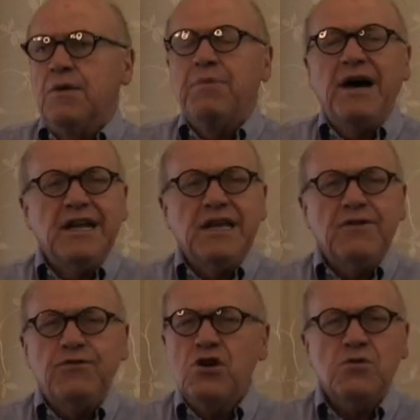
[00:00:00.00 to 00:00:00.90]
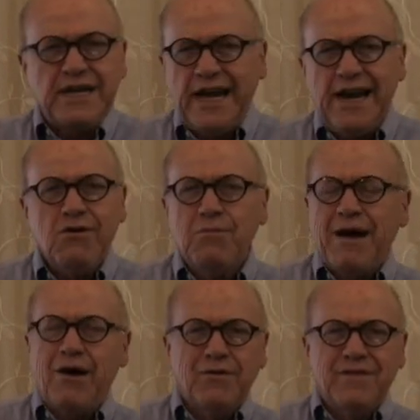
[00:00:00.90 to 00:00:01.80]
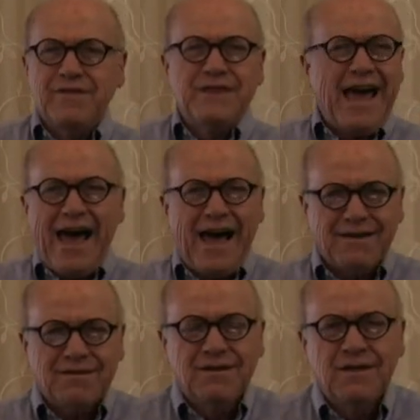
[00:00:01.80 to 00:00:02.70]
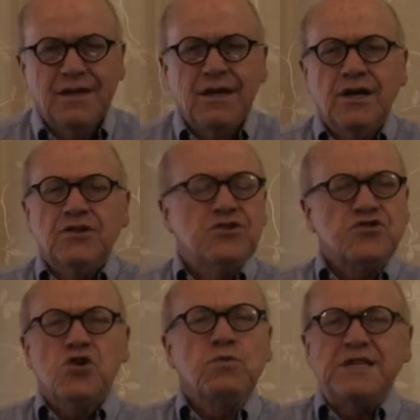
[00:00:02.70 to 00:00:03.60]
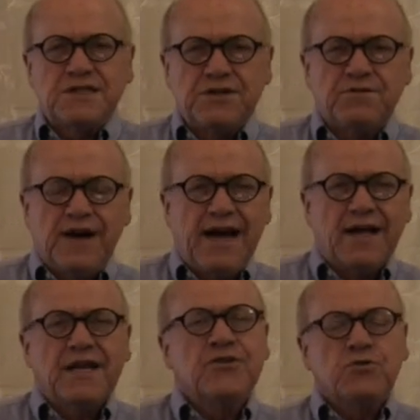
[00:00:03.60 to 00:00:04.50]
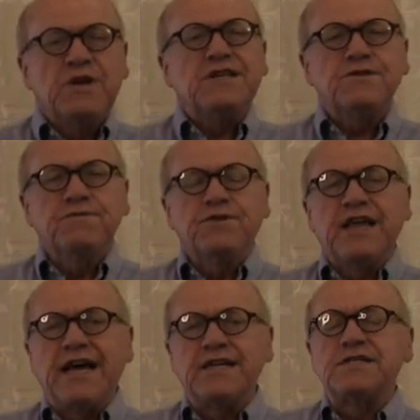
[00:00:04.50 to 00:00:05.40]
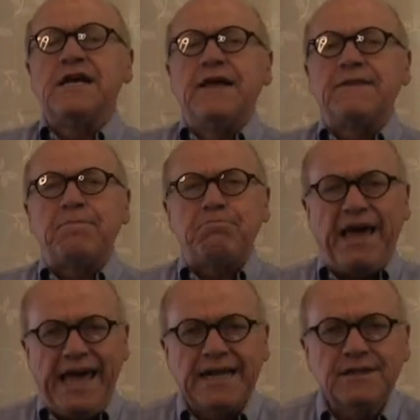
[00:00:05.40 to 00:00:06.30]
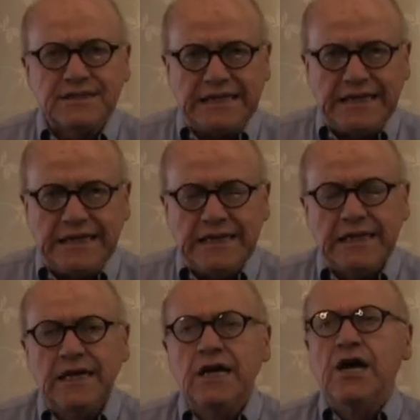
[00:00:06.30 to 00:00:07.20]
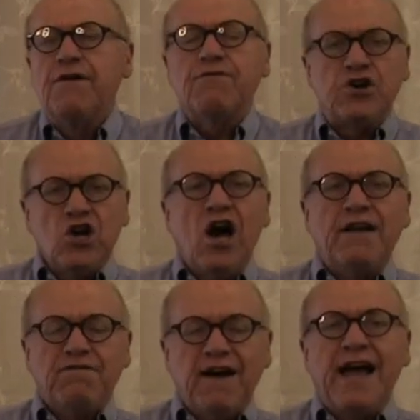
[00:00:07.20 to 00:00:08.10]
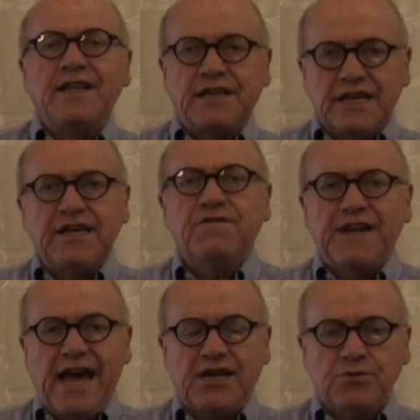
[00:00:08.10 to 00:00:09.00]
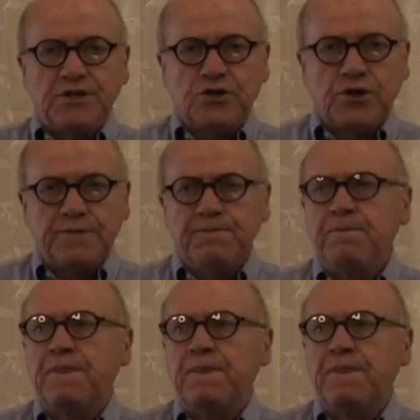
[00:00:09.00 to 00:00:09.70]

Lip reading: But if you don't care about that, there's no reason to file. And the reason for that is the penalty for not filing a gift tax return